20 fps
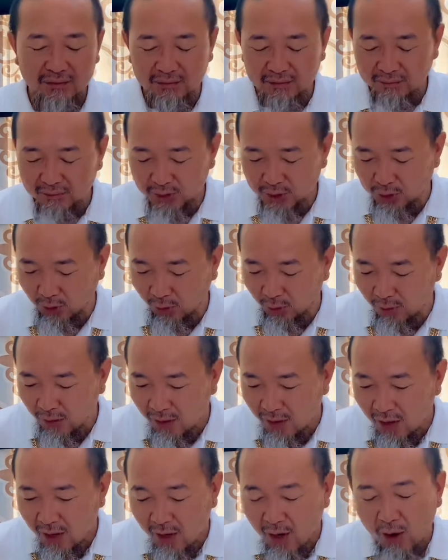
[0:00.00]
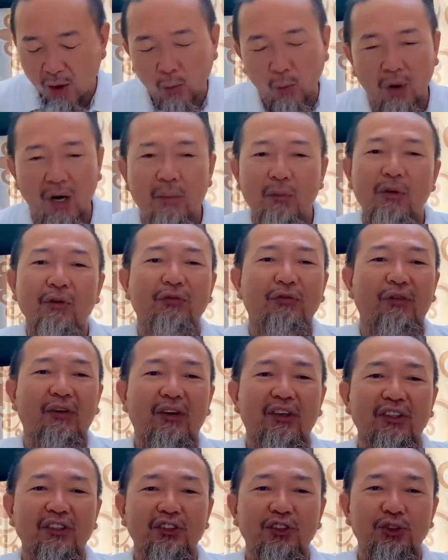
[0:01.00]
So what I'm
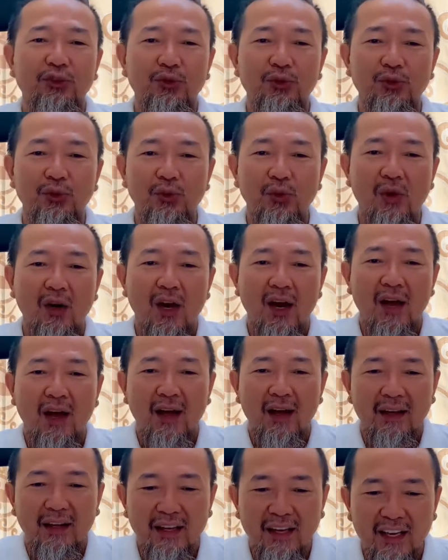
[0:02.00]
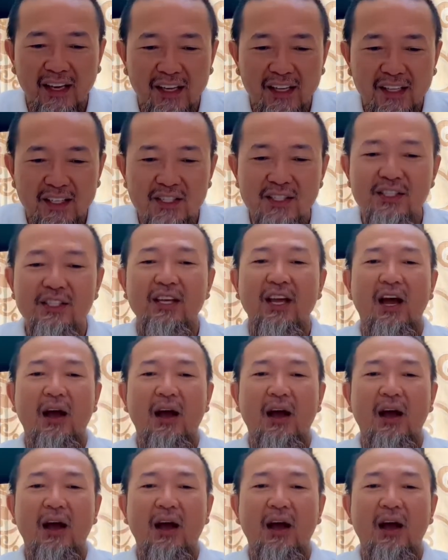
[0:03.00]
referring to is